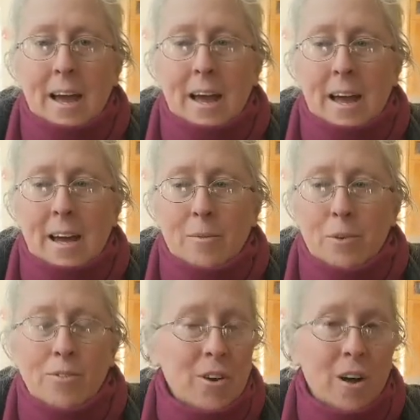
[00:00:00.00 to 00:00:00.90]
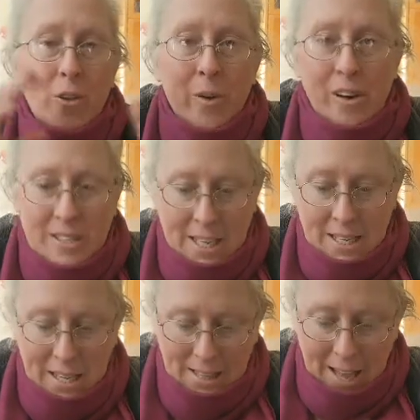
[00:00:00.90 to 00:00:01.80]
and we've gone through our
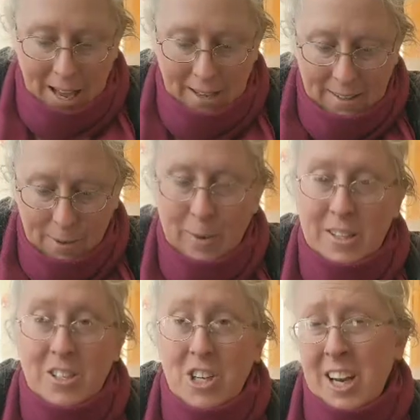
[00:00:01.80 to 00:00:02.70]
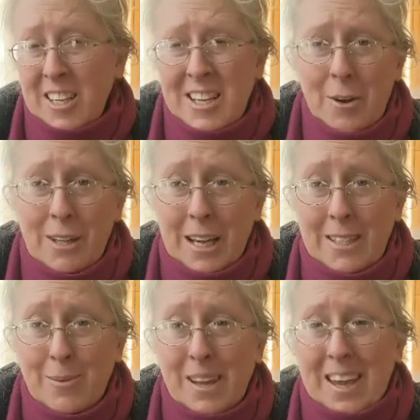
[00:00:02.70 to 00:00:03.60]
day like that. We went to Chinatown
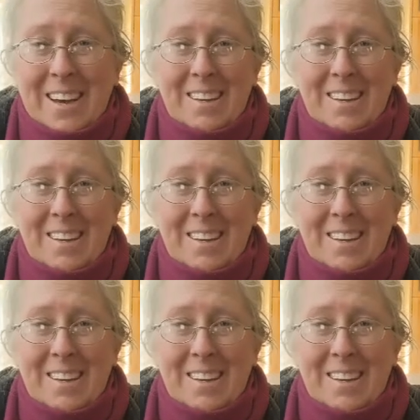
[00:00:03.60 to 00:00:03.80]
last week.